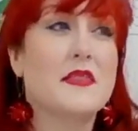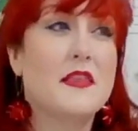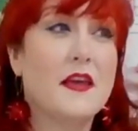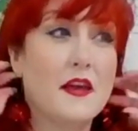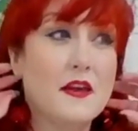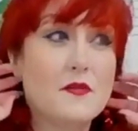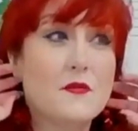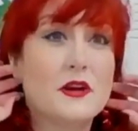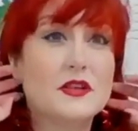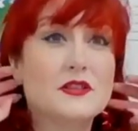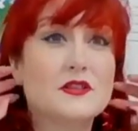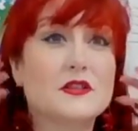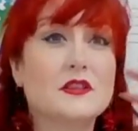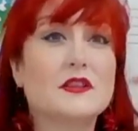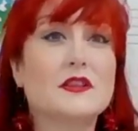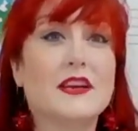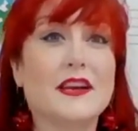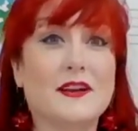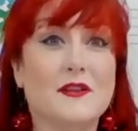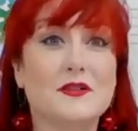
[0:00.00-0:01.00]
You want your
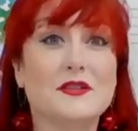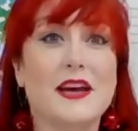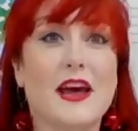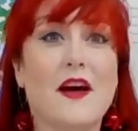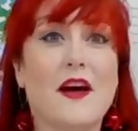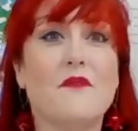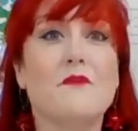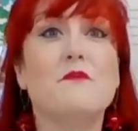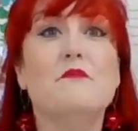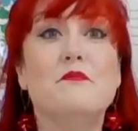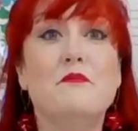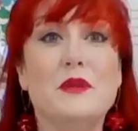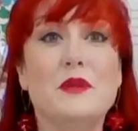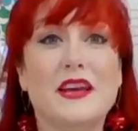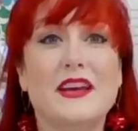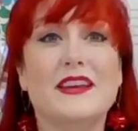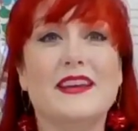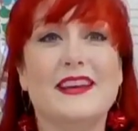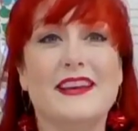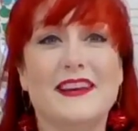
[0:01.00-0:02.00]
kiddo to have
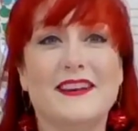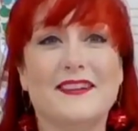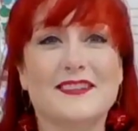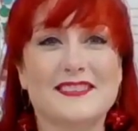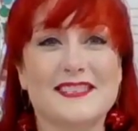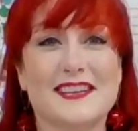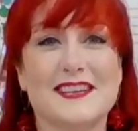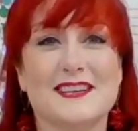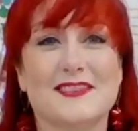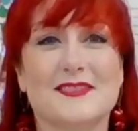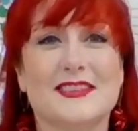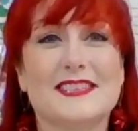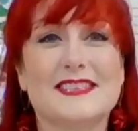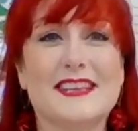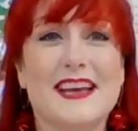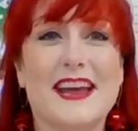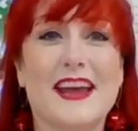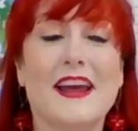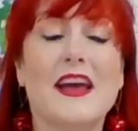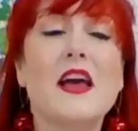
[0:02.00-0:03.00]
big ears, as we
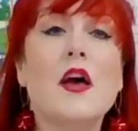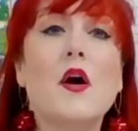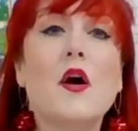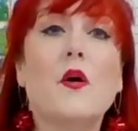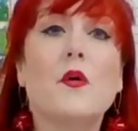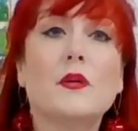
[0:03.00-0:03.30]
say,